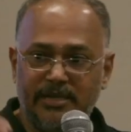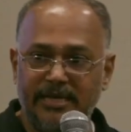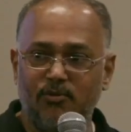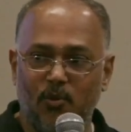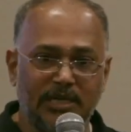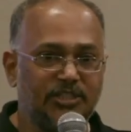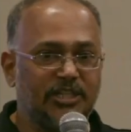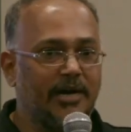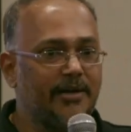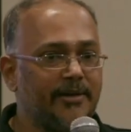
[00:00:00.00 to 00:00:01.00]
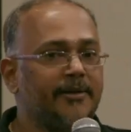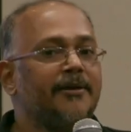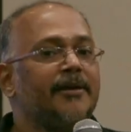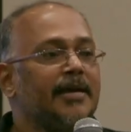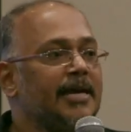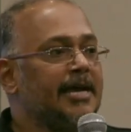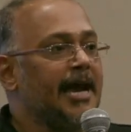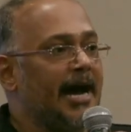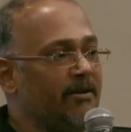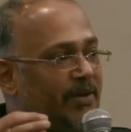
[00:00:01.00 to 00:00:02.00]
in one jar.
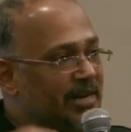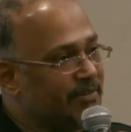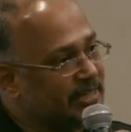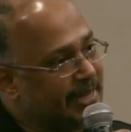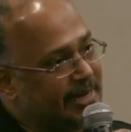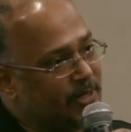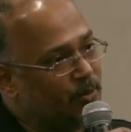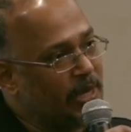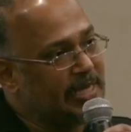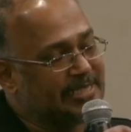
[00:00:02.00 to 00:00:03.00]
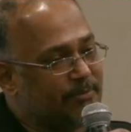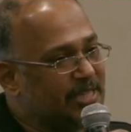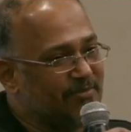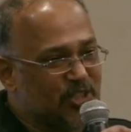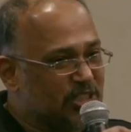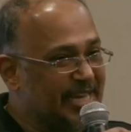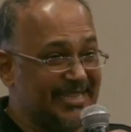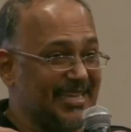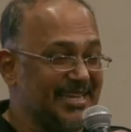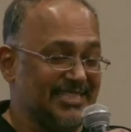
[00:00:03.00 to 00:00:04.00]
And whenever they are doing something which they
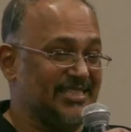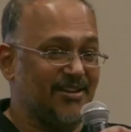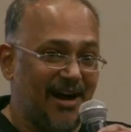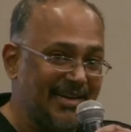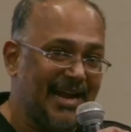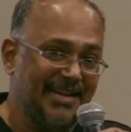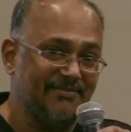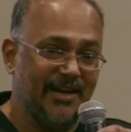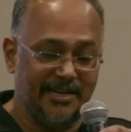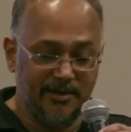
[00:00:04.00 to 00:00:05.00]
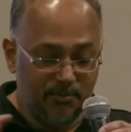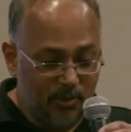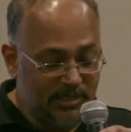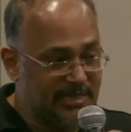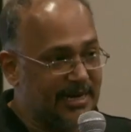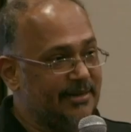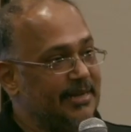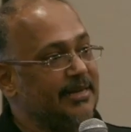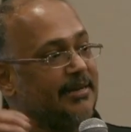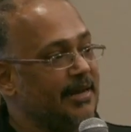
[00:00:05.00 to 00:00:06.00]
think it's not adding value, put that
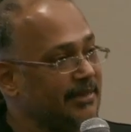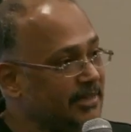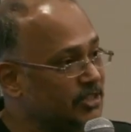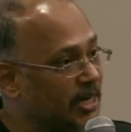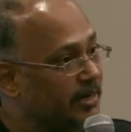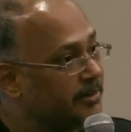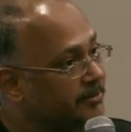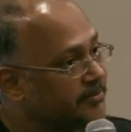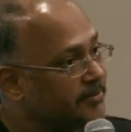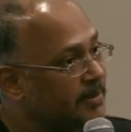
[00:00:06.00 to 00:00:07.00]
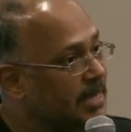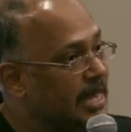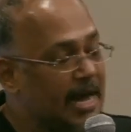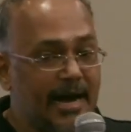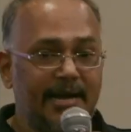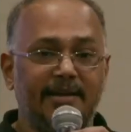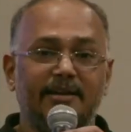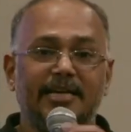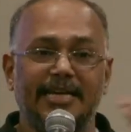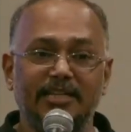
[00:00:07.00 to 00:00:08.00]
in another jar. And
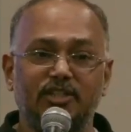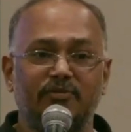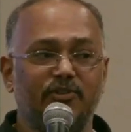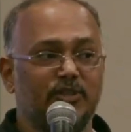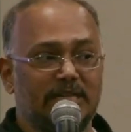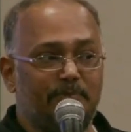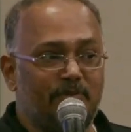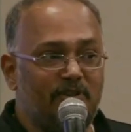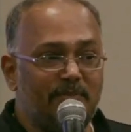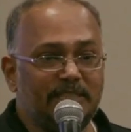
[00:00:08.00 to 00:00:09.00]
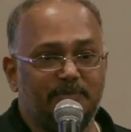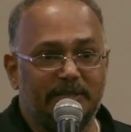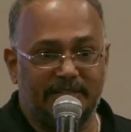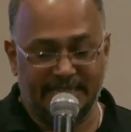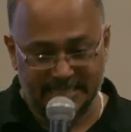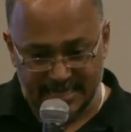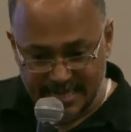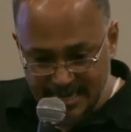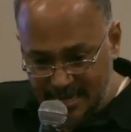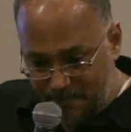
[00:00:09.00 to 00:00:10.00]
instead of using a performance metrics,
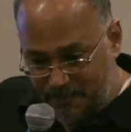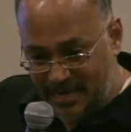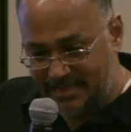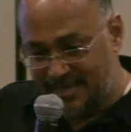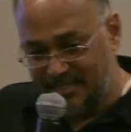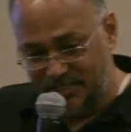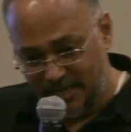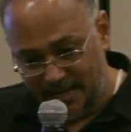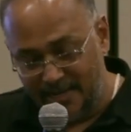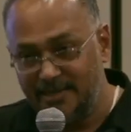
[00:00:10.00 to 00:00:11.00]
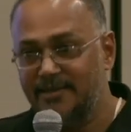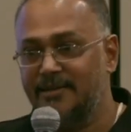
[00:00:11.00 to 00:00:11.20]
compare that jar